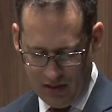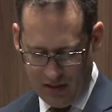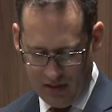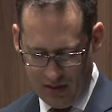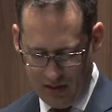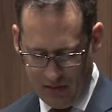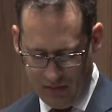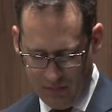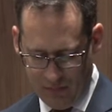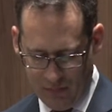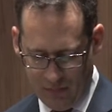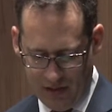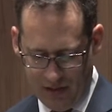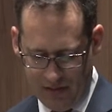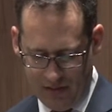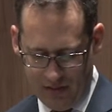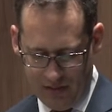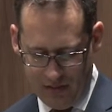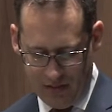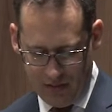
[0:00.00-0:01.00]
uh,
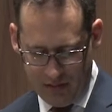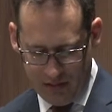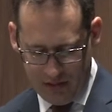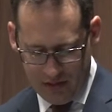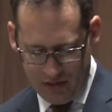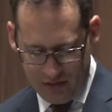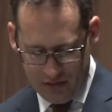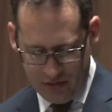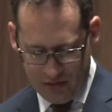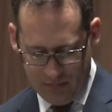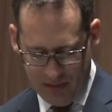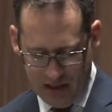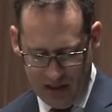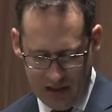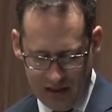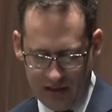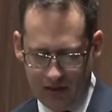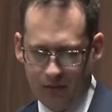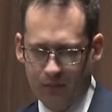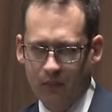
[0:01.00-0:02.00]
whether
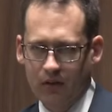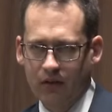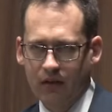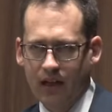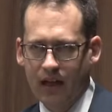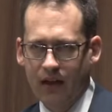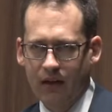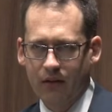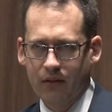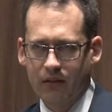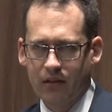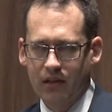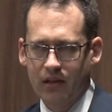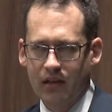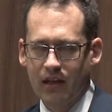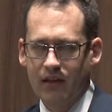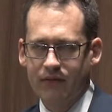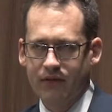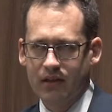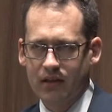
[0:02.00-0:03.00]
Japan will count
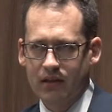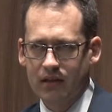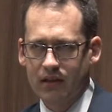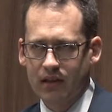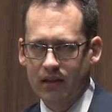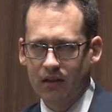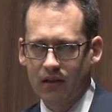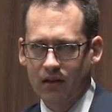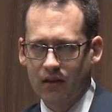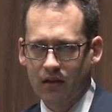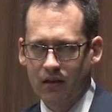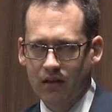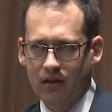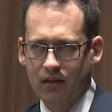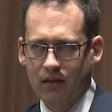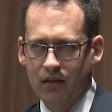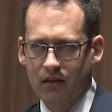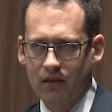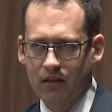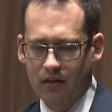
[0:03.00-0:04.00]
indefinitely
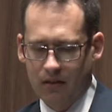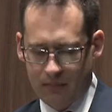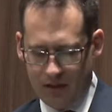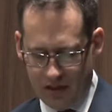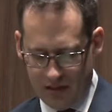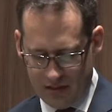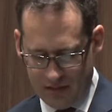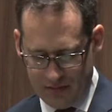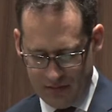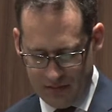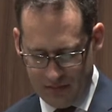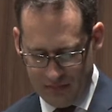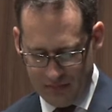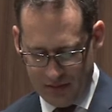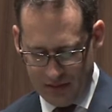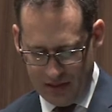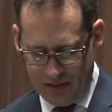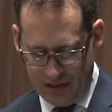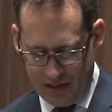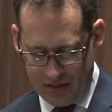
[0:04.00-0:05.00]
on American
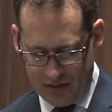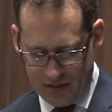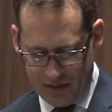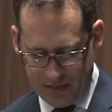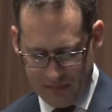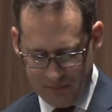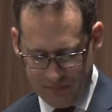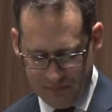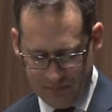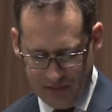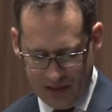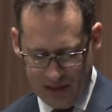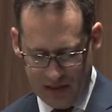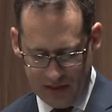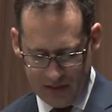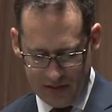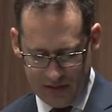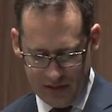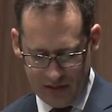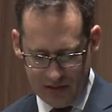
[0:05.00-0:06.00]
protection
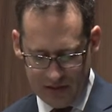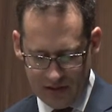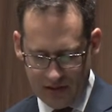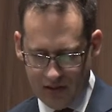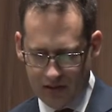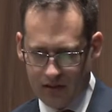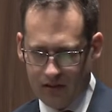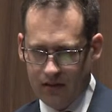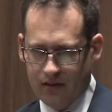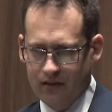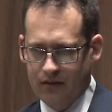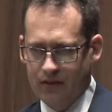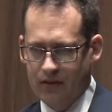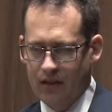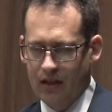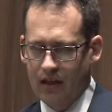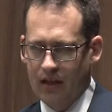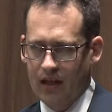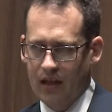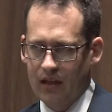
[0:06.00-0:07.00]
and extended
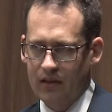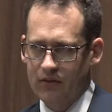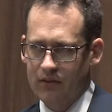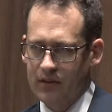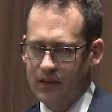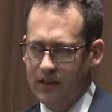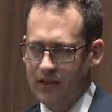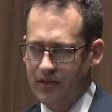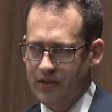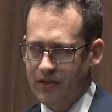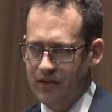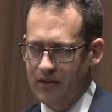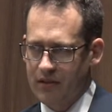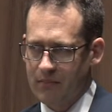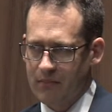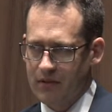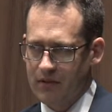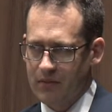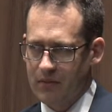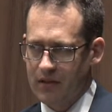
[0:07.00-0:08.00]
deterrence, and the
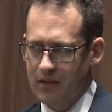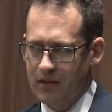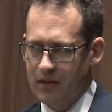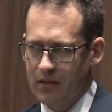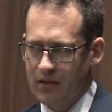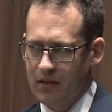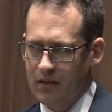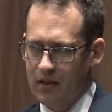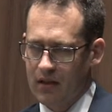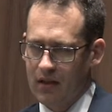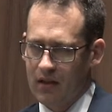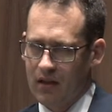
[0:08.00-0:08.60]
relationship between